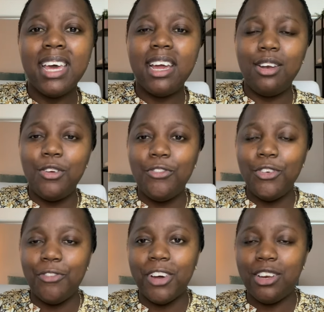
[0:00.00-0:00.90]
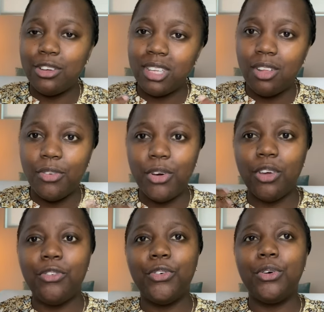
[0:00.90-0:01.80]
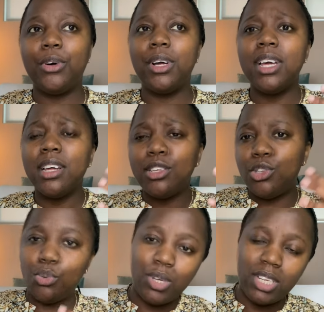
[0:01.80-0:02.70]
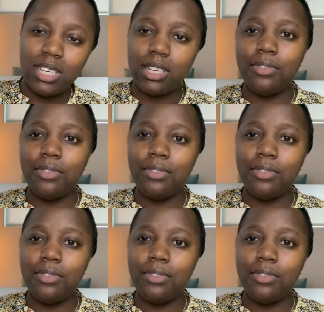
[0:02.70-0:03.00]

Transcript: Do you find yourself going for sweet